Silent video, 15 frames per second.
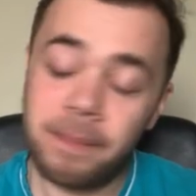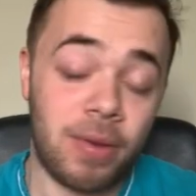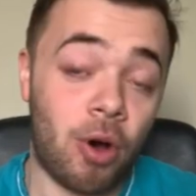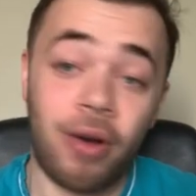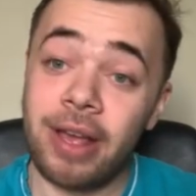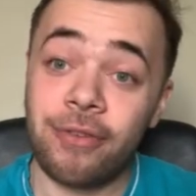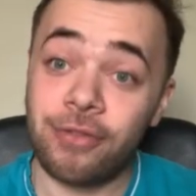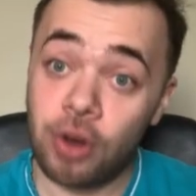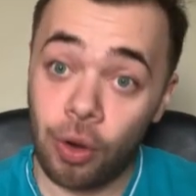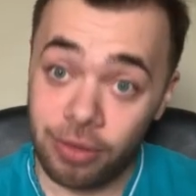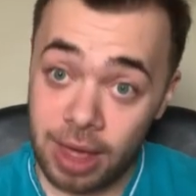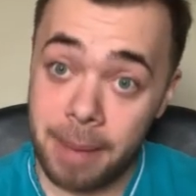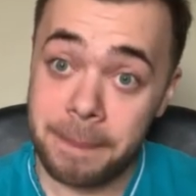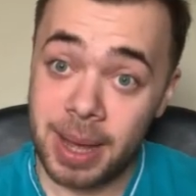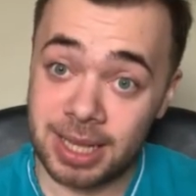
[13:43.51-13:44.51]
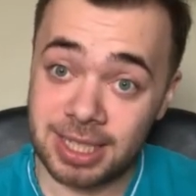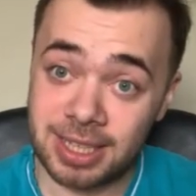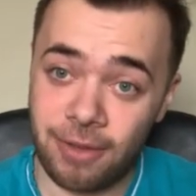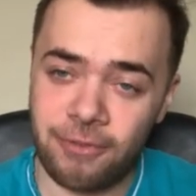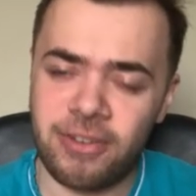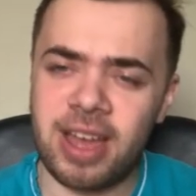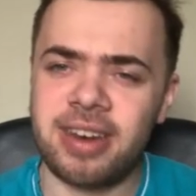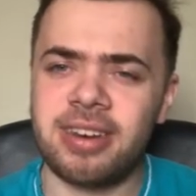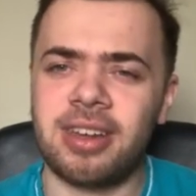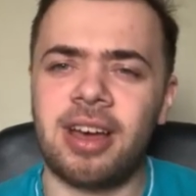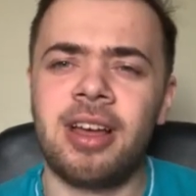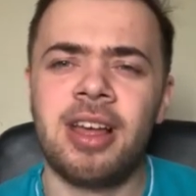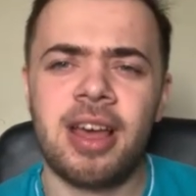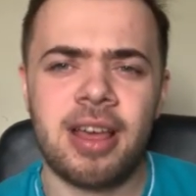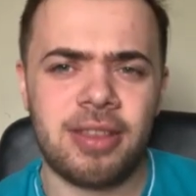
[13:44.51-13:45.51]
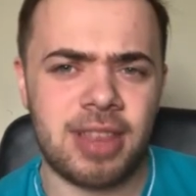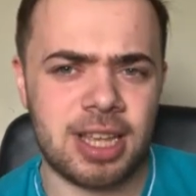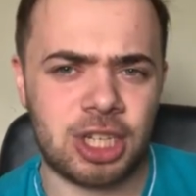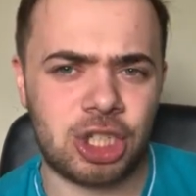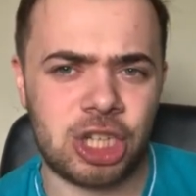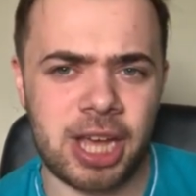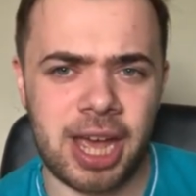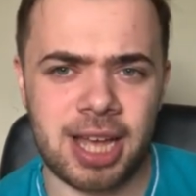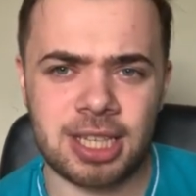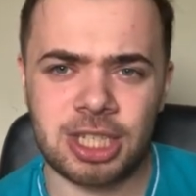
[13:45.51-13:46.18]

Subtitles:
or if not their best defender this year.